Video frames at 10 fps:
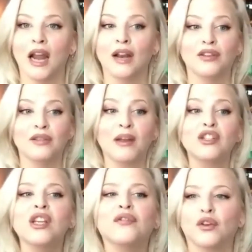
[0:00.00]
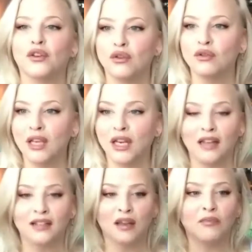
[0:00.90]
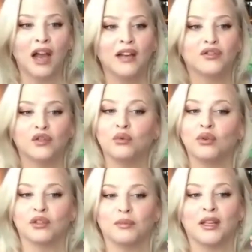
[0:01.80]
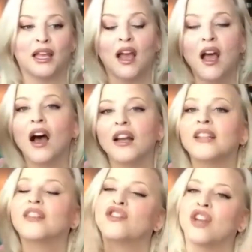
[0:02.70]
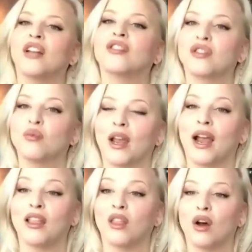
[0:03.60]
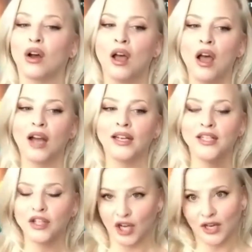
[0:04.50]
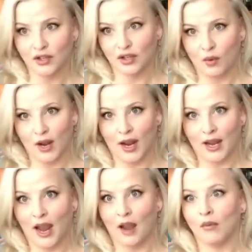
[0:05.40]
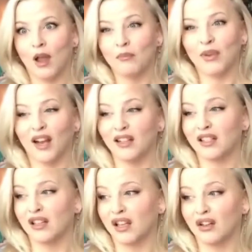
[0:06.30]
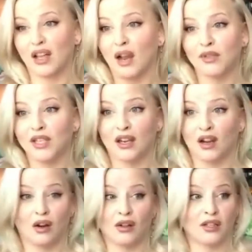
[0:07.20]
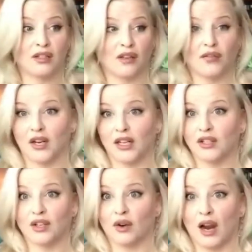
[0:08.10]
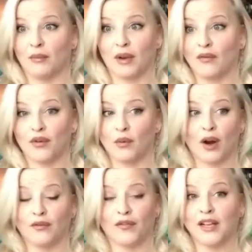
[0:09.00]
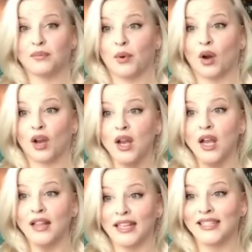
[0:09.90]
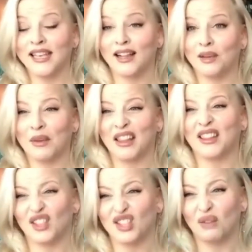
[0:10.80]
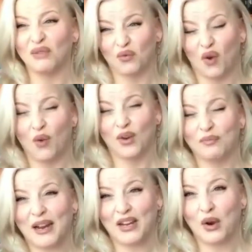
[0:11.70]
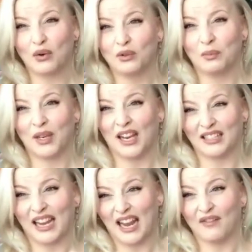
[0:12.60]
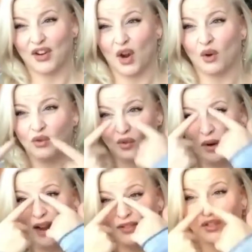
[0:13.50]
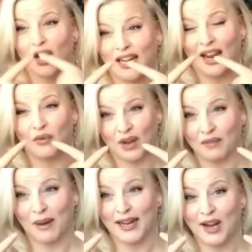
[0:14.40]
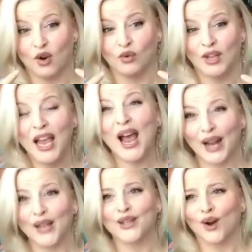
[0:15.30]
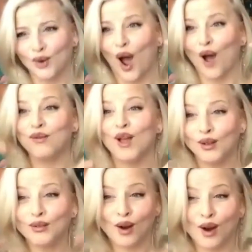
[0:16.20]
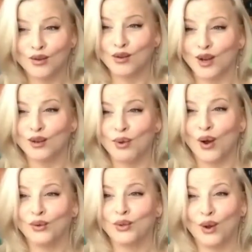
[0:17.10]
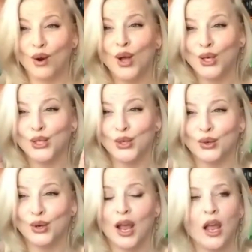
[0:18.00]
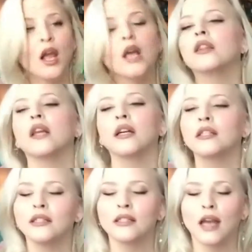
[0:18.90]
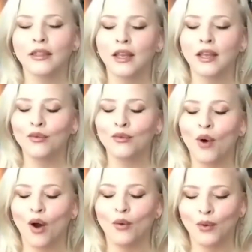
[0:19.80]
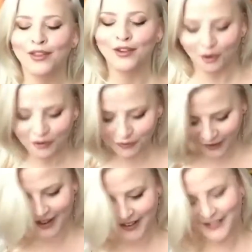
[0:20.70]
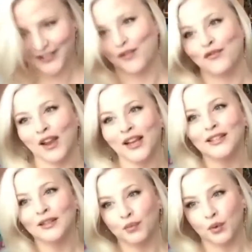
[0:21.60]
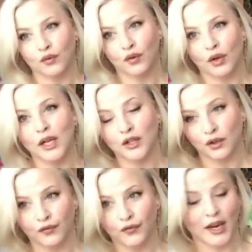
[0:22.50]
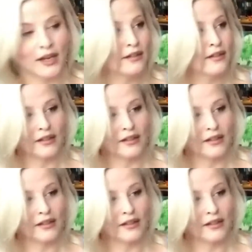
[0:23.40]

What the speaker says: And especially if you're using it as some kind of tool to be like, I need to change the way I look. I need to change the way I am, because clearly I'm seeing on all this stuff on Instagram and everywhere on Facebook that's telling me that there's something wrong with my nose because I have a nose. So I have to try to get rid of my nose, and I don't have a cut cheekbone. So I need to create. There is nothing wrong with your face. Your face is beautiful. It's your face.